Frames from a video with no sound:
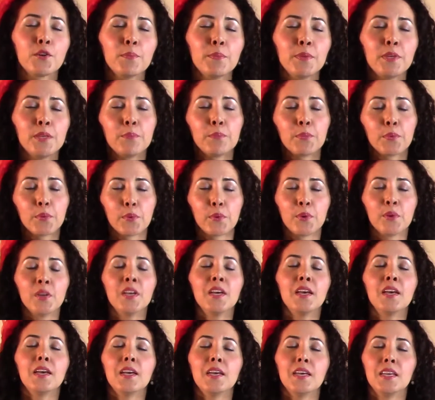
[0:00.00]
people
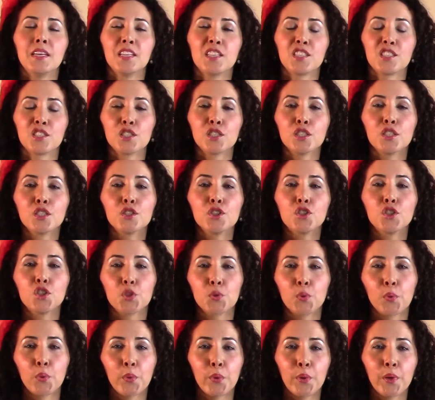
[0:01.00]
is
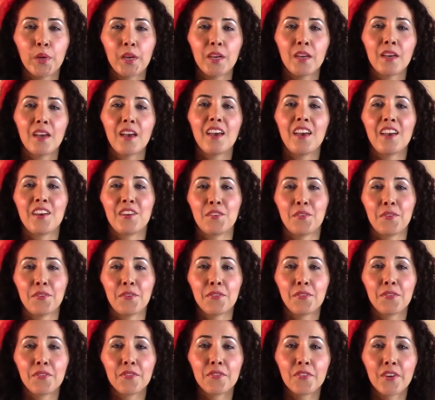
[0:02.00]
joy and
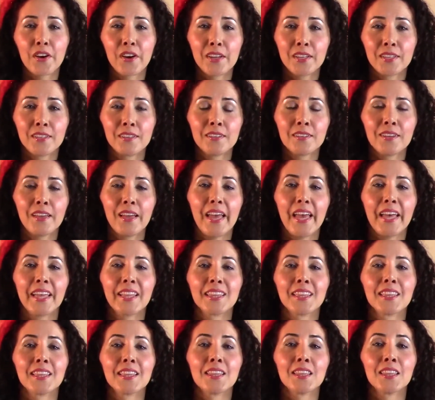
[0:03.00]
fun
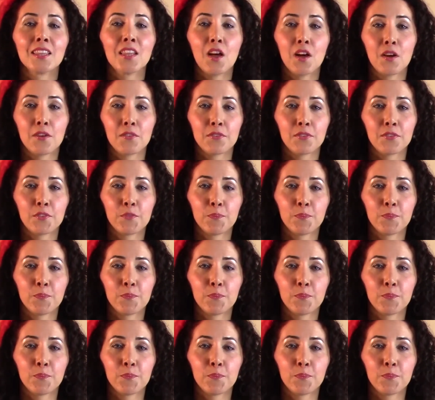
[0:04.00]
and love.